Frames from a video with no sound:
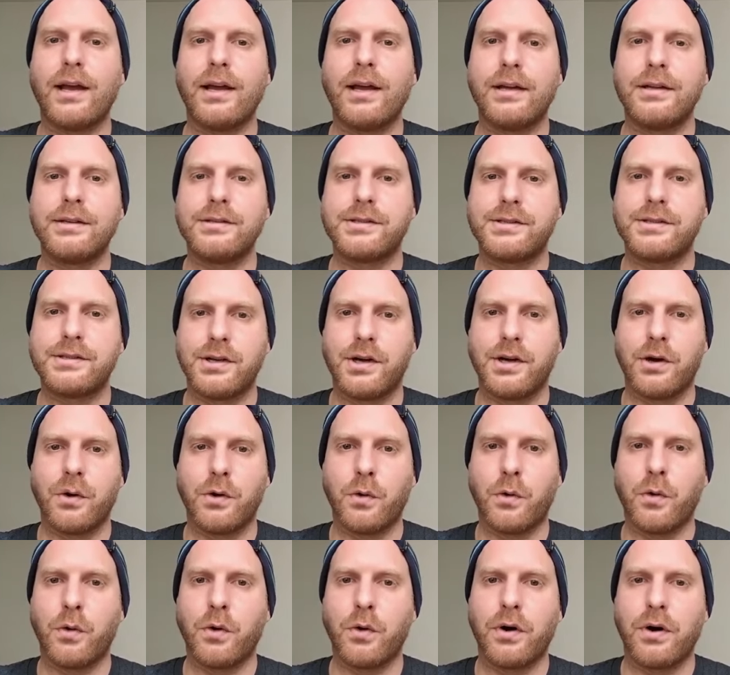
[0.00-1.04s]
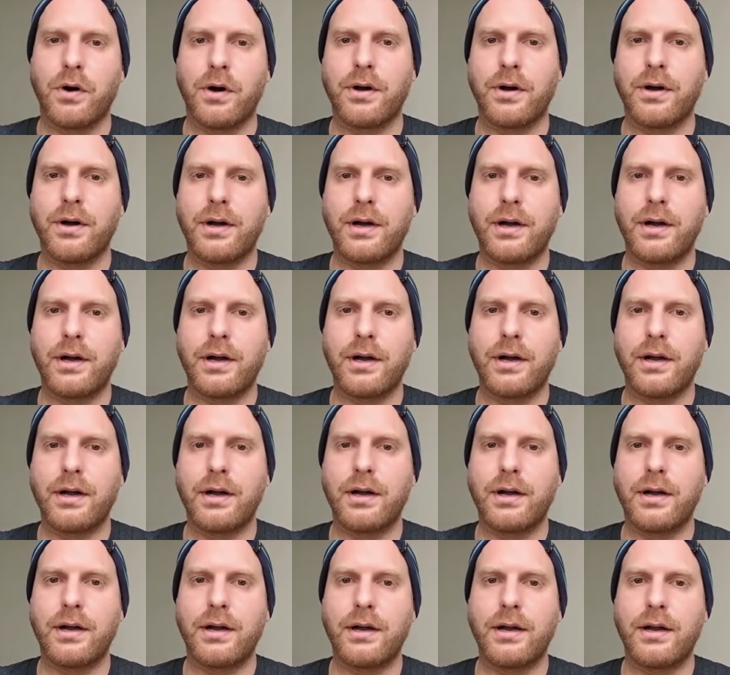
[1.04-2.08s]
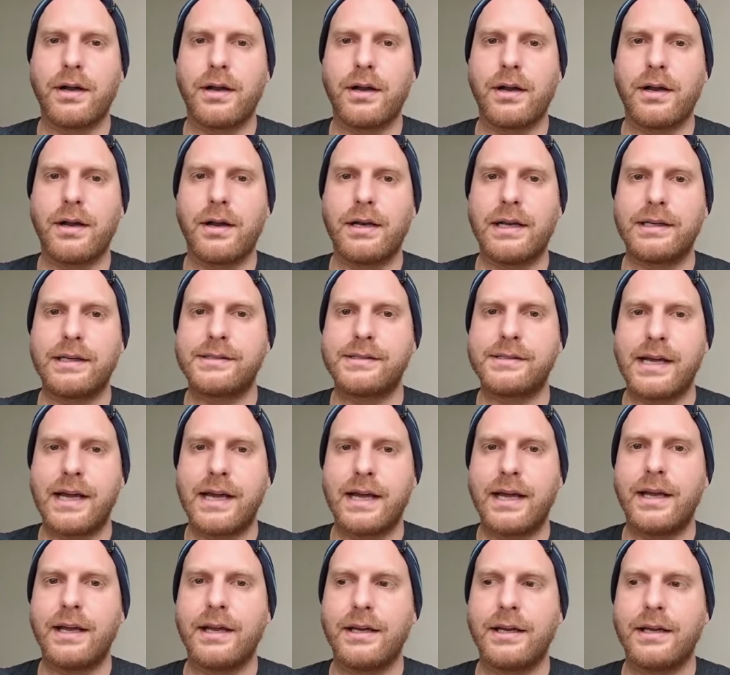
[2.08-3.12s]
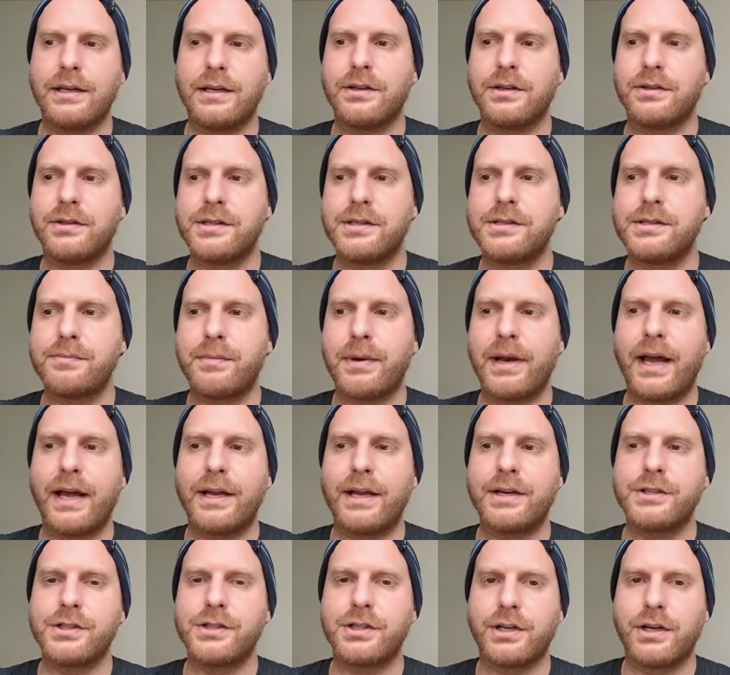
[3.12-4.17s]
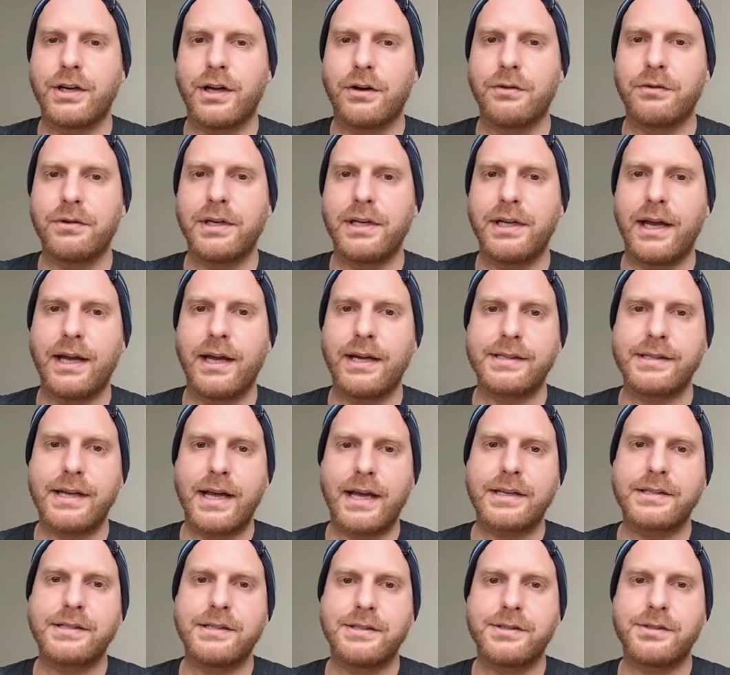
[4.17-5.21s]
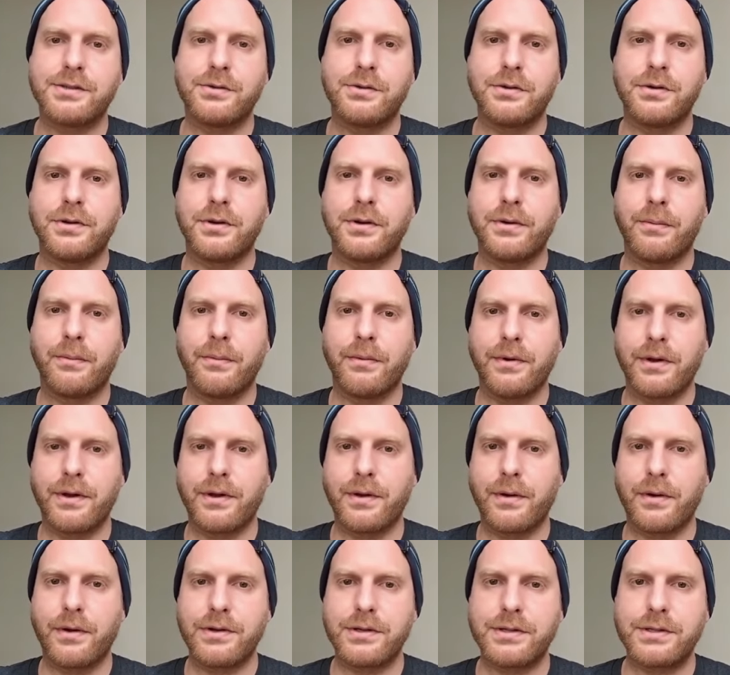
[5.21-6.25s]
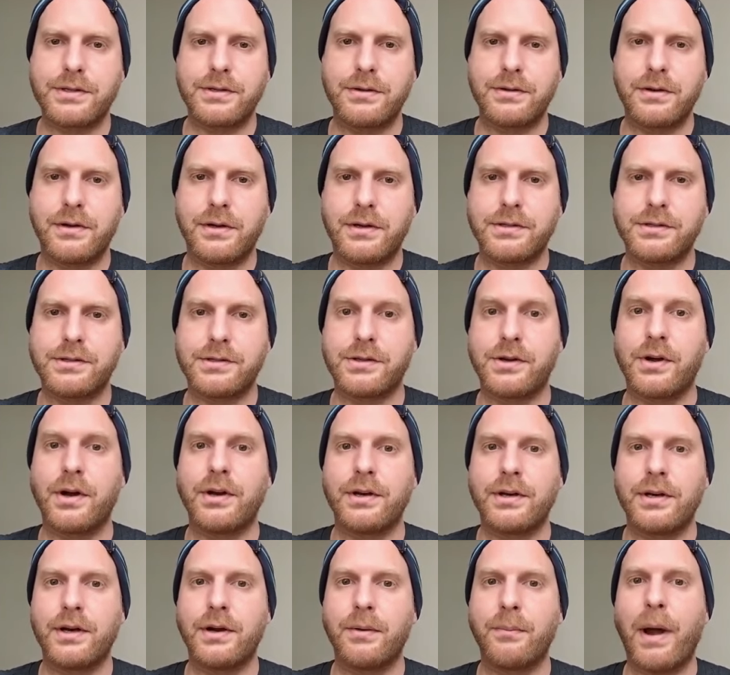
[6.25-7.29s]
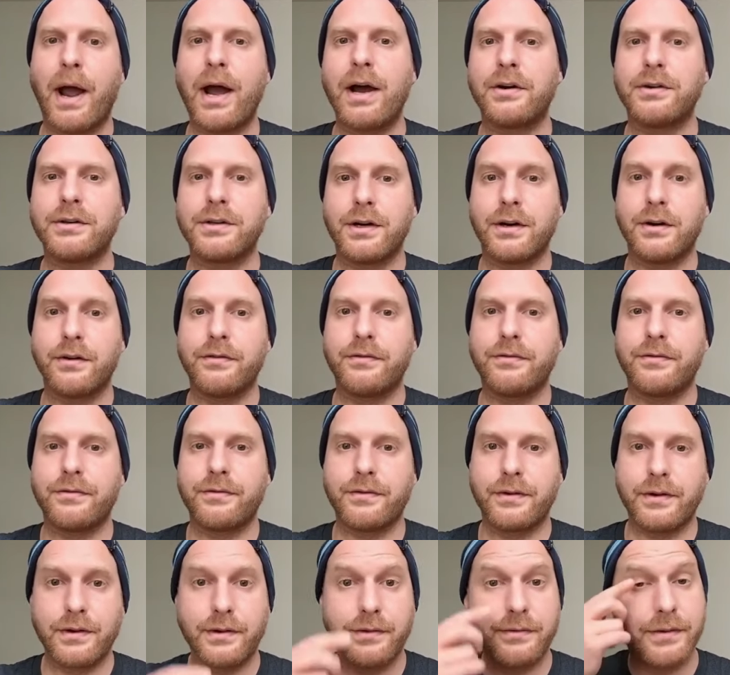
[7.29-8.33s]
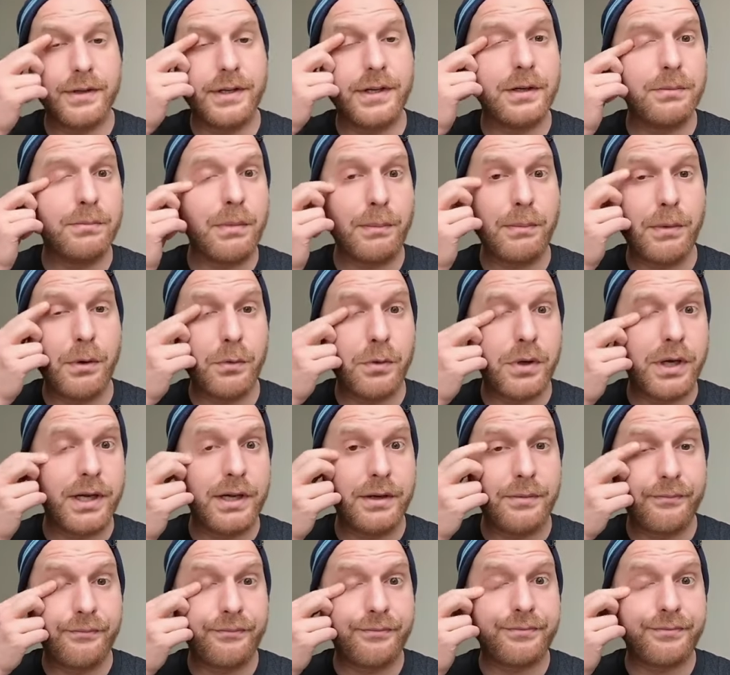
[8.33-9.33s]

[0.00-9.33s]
So let's say your display engine only has access to a certain amount of video memory.